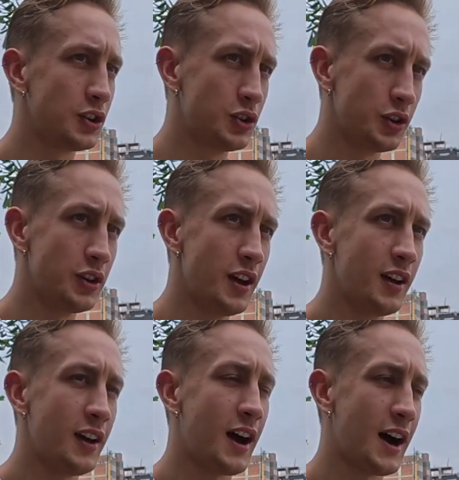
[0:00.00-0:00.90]
good,
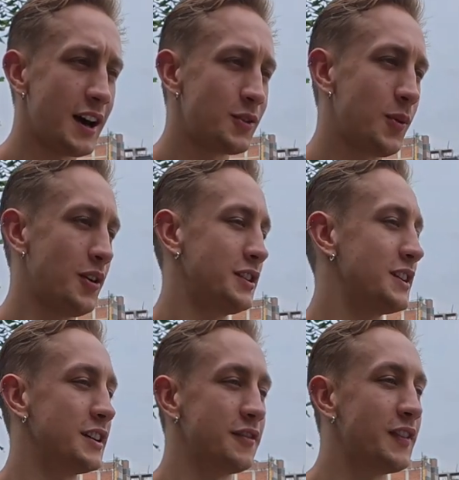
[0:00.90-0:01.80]
high
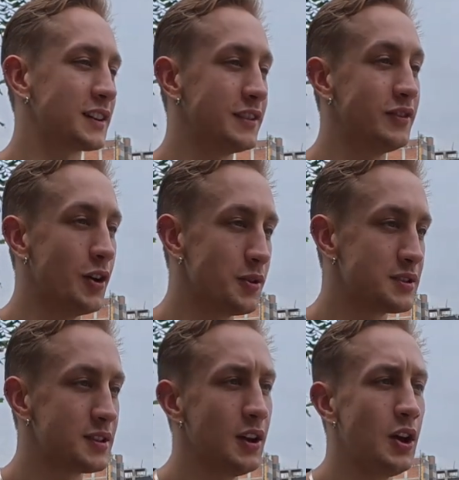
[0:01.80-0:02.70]
quality, and effective
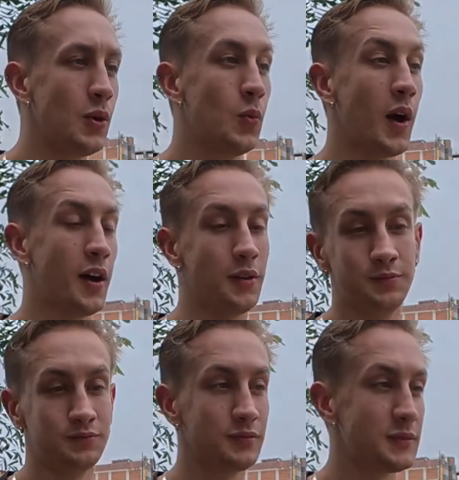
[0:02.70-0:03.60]
notes while
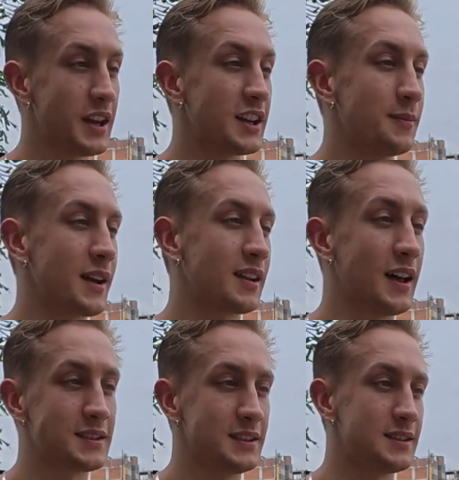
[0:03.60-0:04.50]
taking my
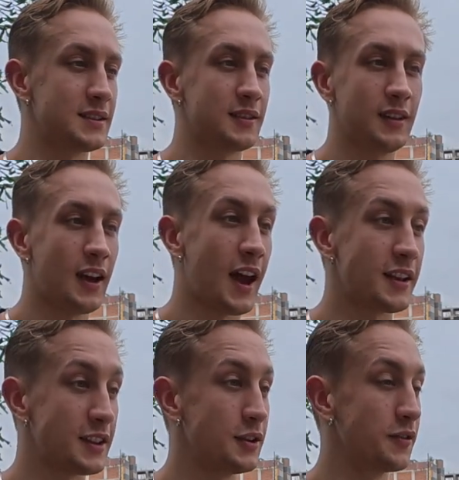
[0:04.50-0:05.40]
classes
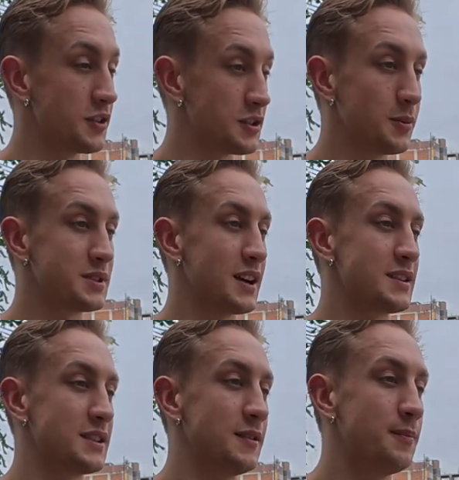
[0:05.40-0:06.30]
at the University of
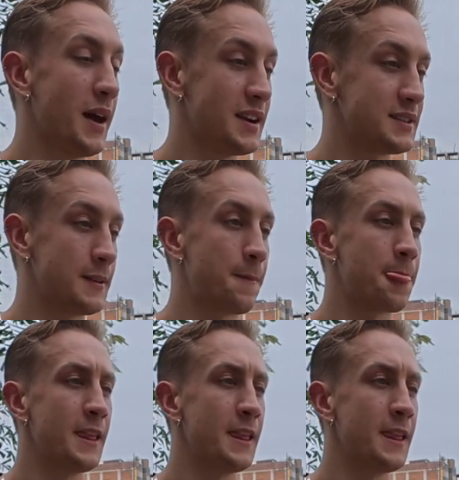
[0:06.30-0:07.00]
Wisconsin, Madison.